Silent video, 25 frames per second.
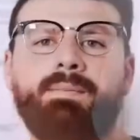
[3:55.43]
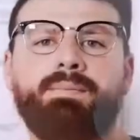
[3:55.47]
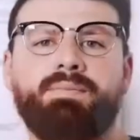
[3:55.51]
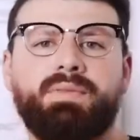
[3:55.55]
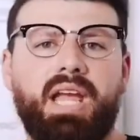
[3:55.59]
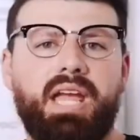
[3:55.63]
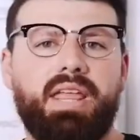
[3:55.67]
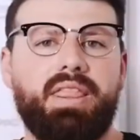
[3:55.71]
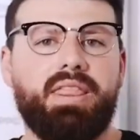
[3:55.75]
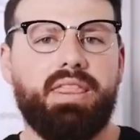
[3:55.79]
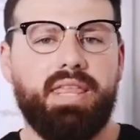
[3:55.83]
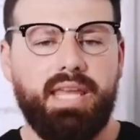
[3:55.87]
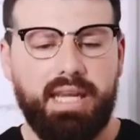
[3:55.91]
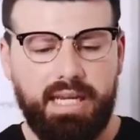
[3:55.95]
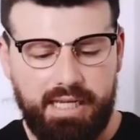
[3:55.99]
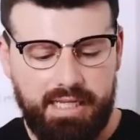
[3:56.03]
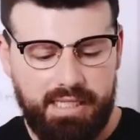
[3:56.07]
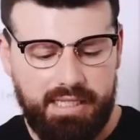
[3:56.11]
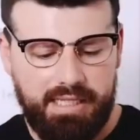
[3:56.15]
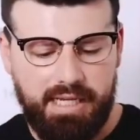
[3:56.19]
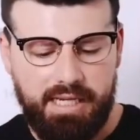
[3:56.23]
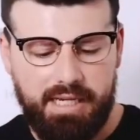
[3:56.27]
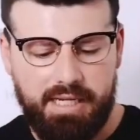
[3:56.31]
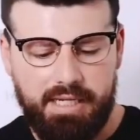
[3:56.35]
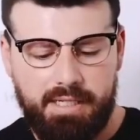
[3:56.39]
and think
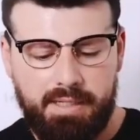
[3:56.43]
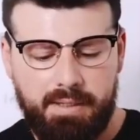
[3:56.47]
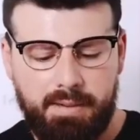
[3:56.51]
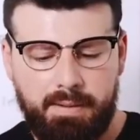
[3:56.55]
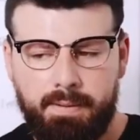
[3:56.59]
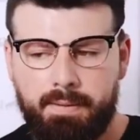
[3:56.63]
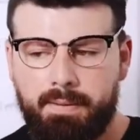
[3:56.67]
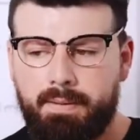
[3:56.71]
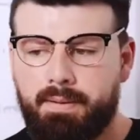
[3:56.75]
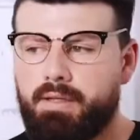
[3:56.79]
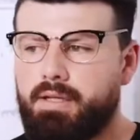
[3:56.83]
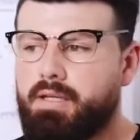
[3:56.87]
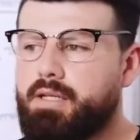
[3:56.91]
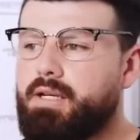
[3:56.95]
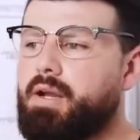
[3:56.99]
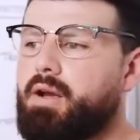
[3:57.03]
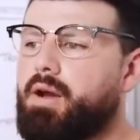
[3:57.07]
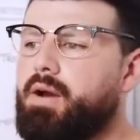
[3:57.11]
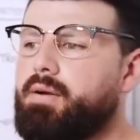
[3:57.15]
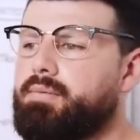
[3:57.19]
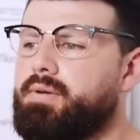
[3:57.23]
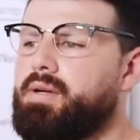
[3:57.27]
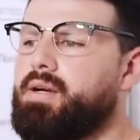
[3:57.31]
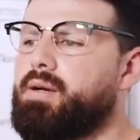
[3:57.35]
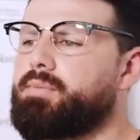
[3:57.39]
that, you
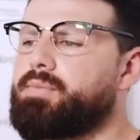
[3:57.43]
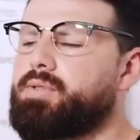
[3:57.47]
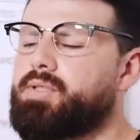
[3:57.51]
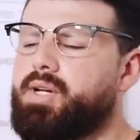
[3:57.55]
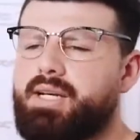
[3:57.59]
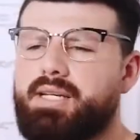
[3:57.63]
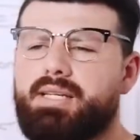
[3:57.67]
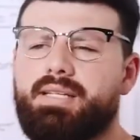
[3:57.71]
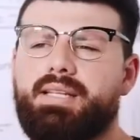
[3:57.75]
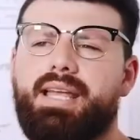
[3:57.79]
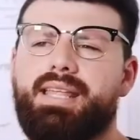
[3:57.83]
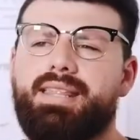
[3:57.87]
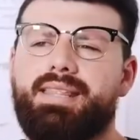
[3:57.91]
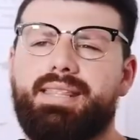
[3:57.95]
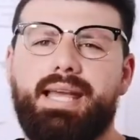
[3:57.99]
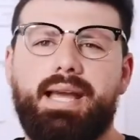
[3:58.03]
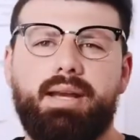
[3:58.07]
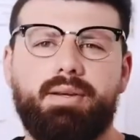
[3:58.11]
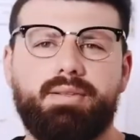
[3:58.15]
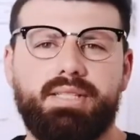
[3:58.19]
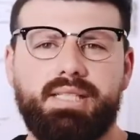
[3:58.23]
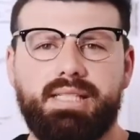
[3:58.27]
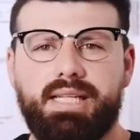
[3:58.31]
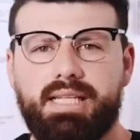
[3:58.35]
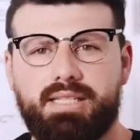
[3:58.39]
know, I'm trading
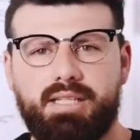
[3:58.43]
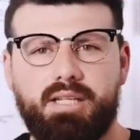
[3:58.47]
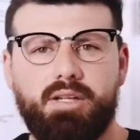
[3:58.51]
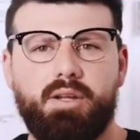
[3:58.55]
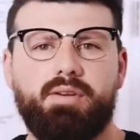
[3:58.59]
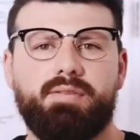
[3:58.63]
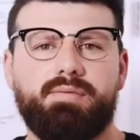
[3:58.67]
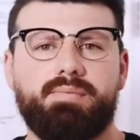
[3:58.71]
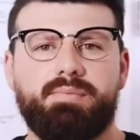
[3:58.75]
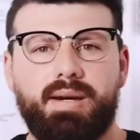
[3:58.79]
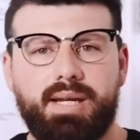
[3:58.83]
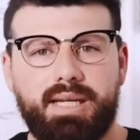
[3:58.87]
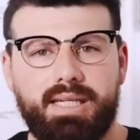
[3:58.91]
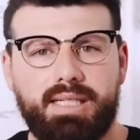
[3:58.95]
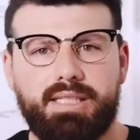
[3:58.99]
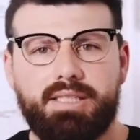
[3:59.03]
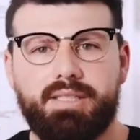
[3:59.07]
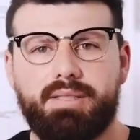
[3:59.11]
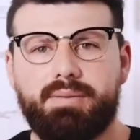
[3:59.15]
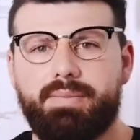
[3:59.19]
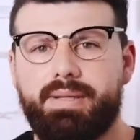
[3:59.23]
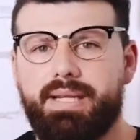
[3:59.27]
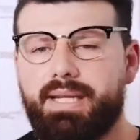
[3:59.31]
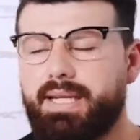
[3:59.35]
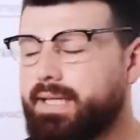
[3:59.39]
10,000, that's a lot of money to
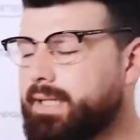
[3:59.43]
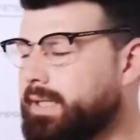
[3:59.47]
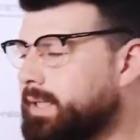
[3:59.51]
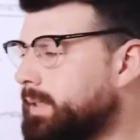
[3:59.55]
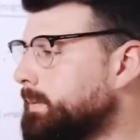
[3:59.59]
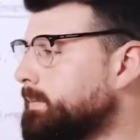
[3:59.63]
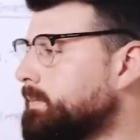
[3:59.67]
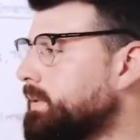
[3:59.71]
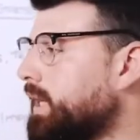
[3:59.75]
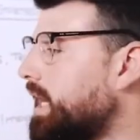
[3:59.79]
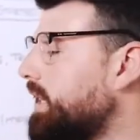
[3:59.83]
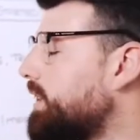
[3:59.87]
me. And